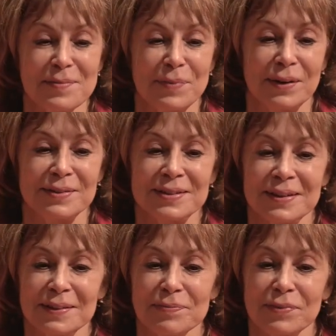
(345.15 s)
But
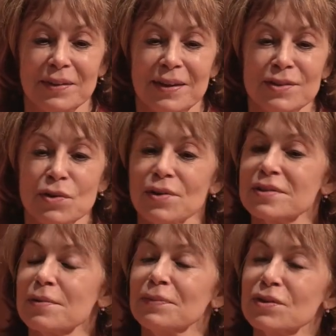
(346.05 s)
he taught us
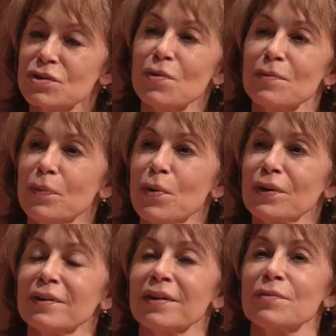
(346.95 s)
something so
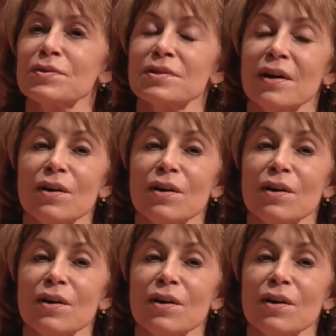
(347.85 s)
important, that it was